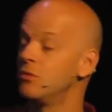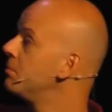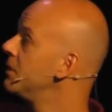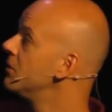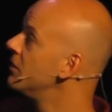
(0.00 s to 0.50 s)

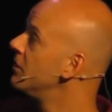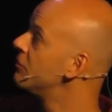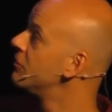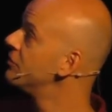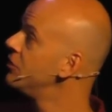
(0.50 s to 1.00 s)
We've been doing these
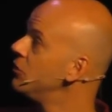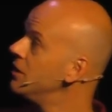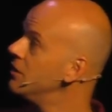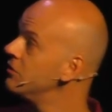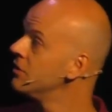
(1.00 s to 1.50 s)
for a few
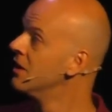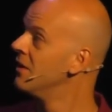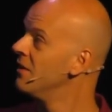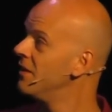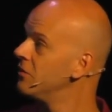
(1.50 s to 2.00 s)
years.
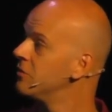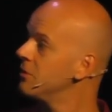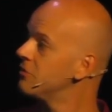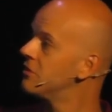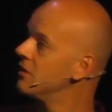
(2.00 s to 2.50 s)
They're
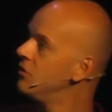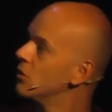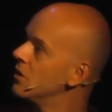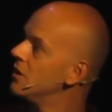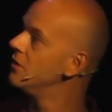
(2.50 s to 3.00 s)
supposed to give you
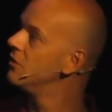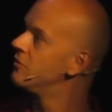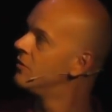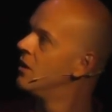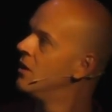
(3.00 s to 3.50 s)
a kind
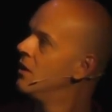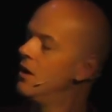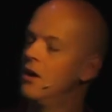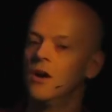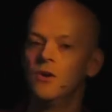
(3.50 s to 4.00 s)
of
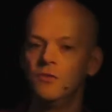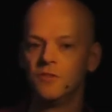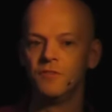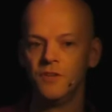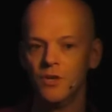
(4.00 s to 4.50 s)

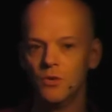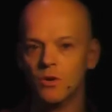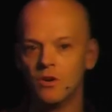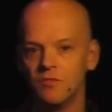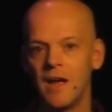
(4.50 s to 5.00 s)

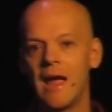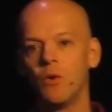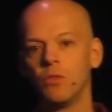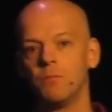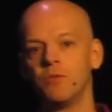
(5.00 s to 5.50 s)
overview of
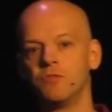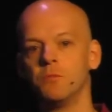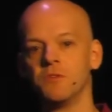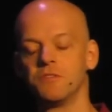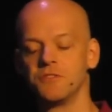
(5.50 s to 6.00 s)
how the
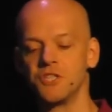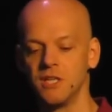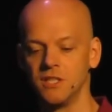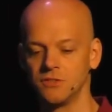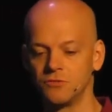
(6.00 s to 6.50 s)
performance has
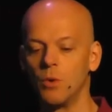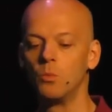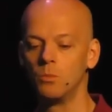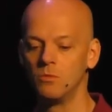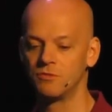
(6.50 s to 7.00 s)
changed
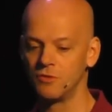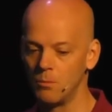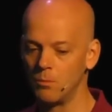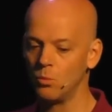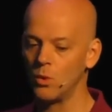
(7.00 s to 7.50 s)

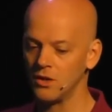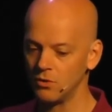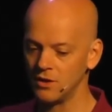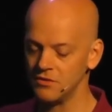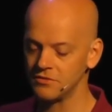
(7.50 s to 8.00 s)
from one
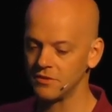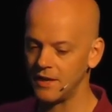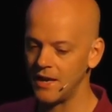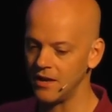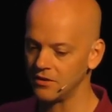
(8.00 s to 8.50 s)
release to
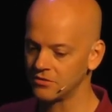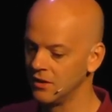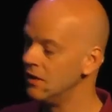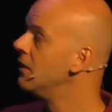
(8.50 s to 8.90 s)
the next.